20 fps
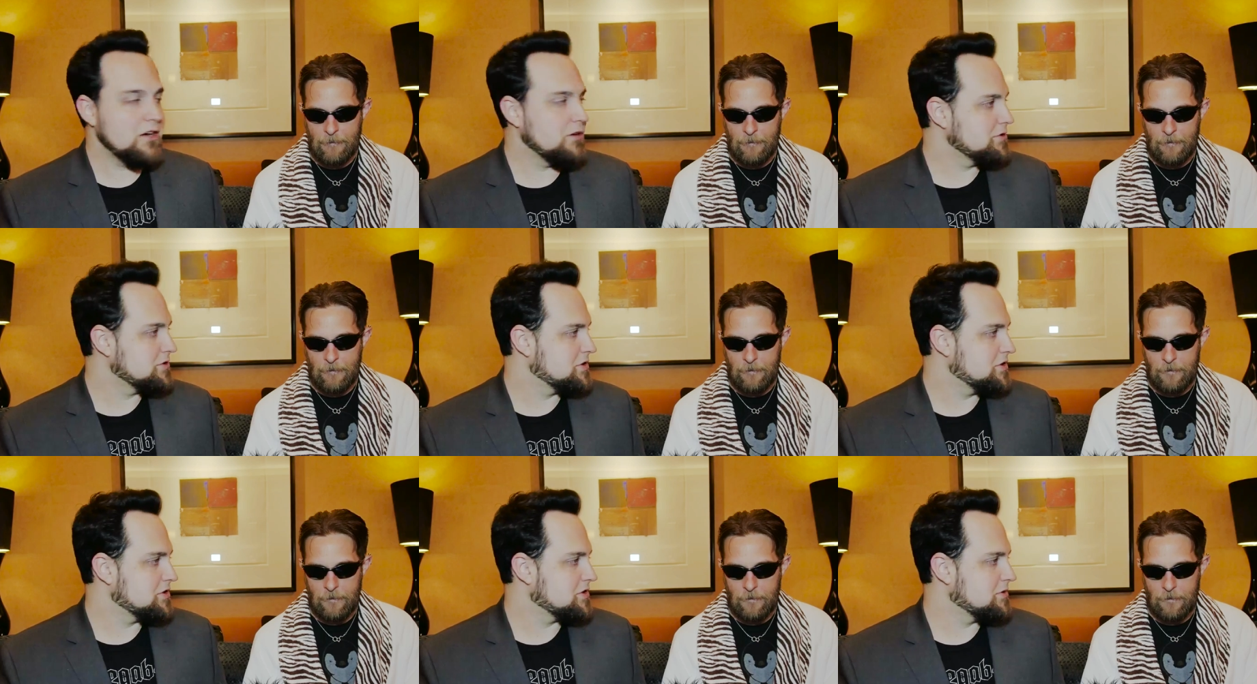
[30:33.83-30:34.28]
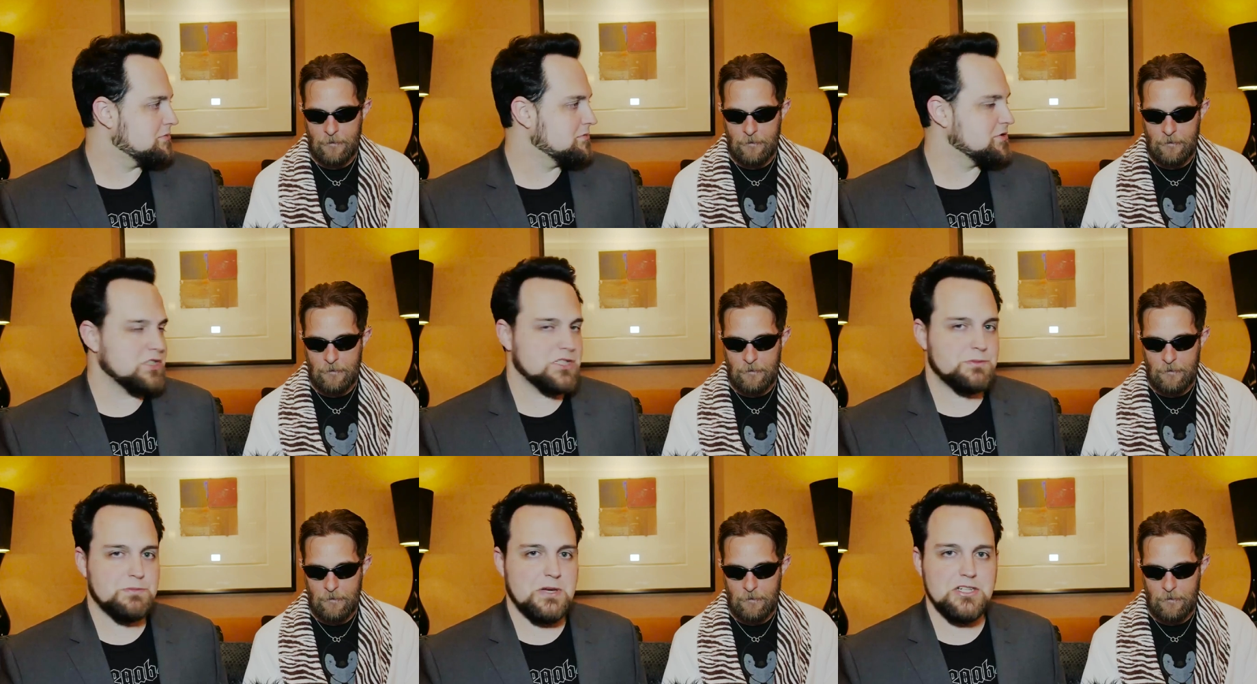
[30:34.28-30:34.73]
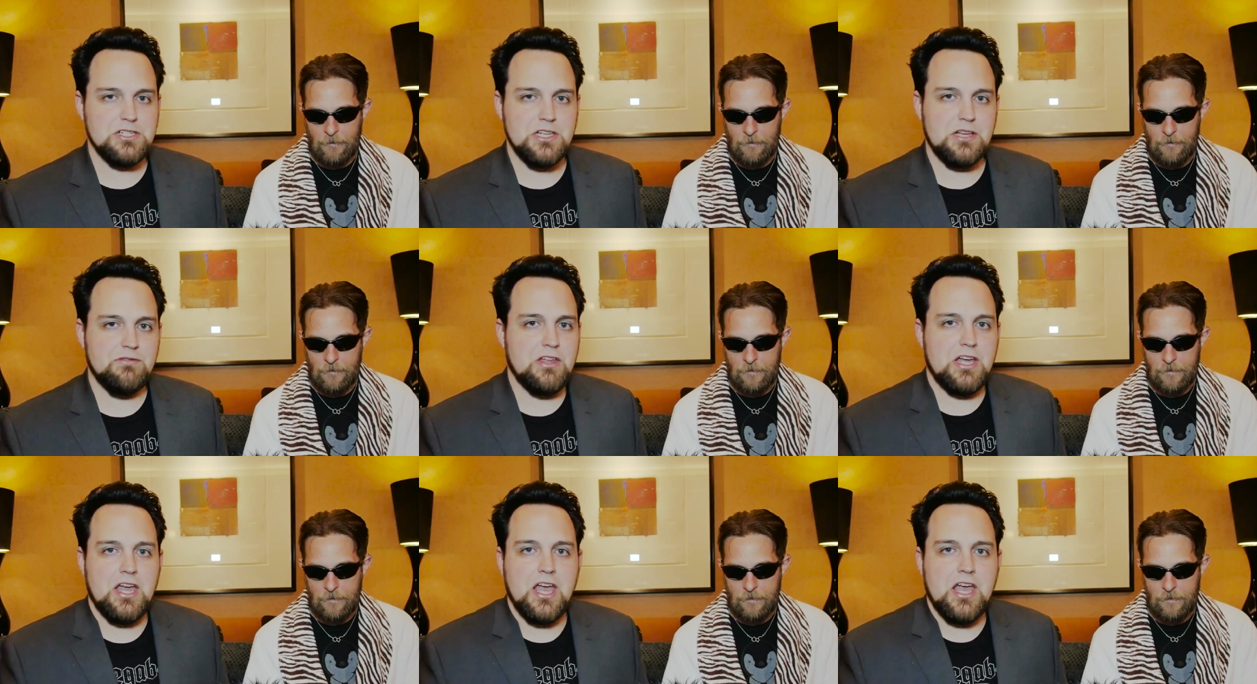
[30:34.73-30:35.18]
Speaker 1: ecosystems,
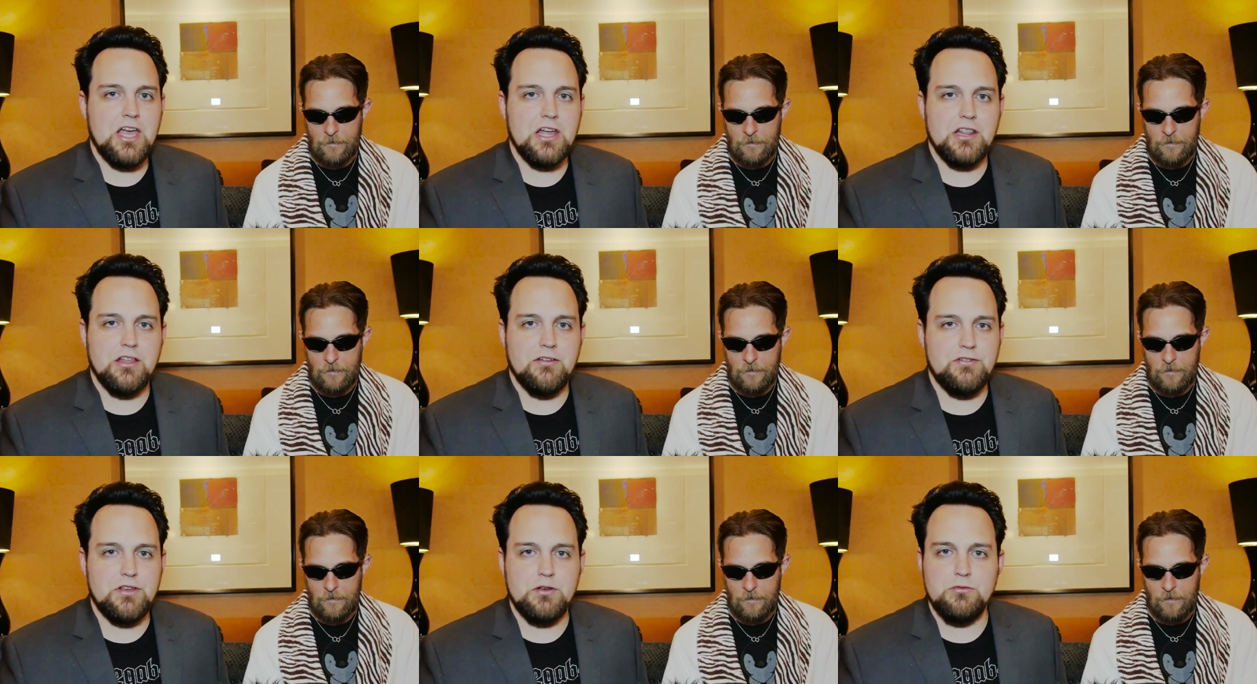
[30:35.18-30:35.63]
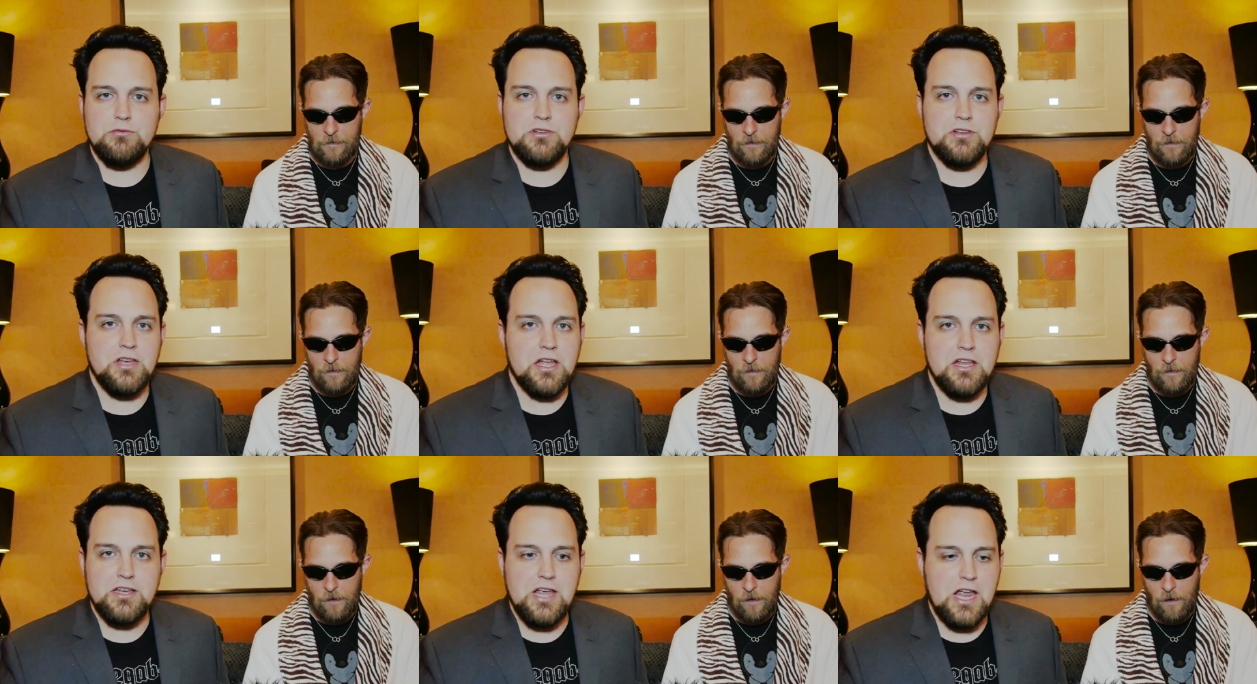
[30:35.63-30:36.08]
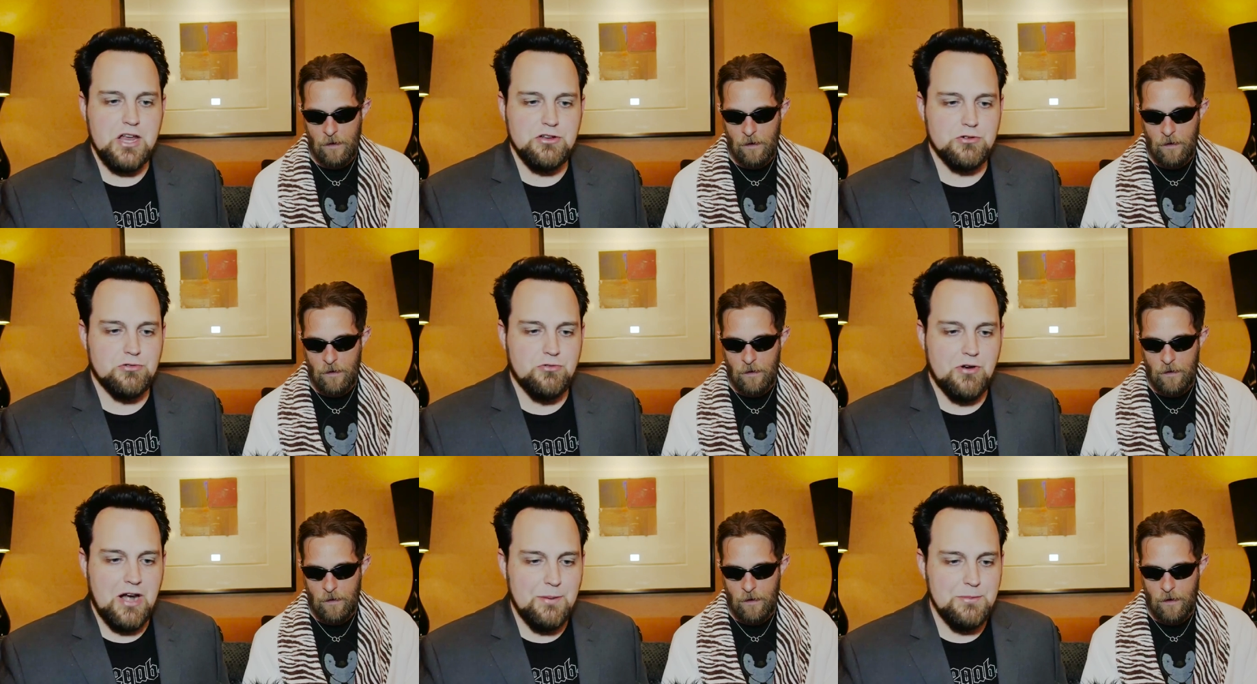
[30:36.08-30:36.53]
especially if they can kill a few
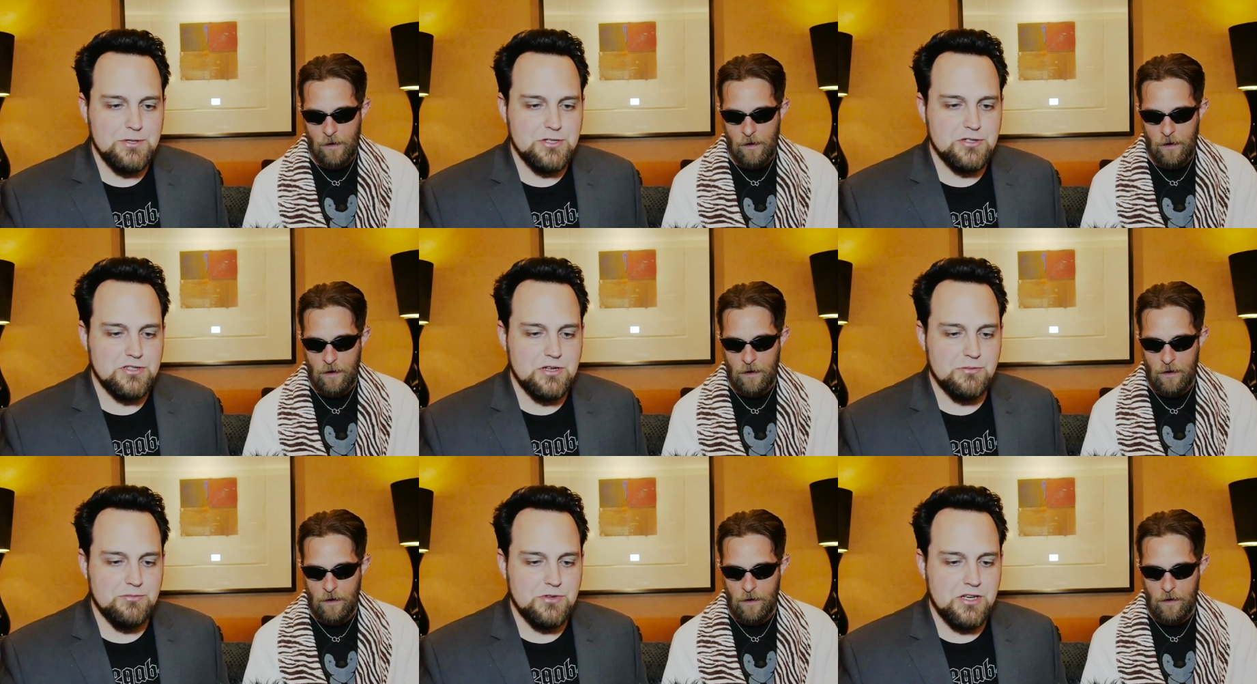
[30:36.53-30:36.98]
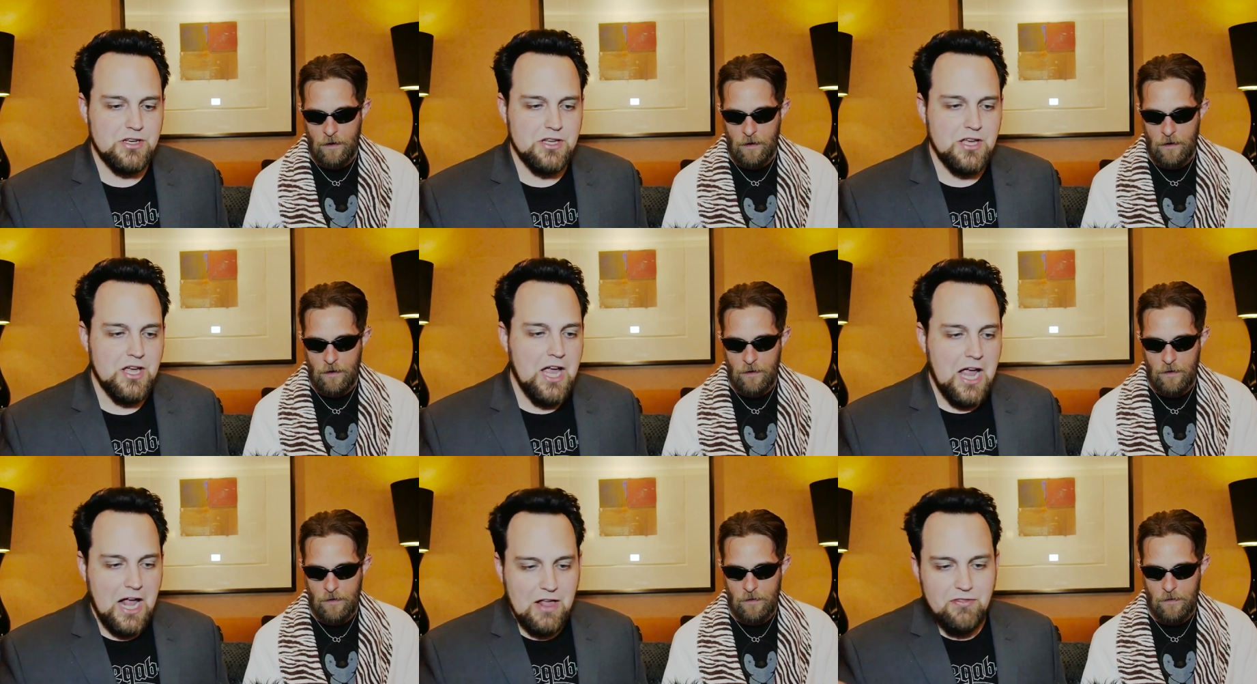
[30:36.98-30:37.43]
endangered rabbits or something.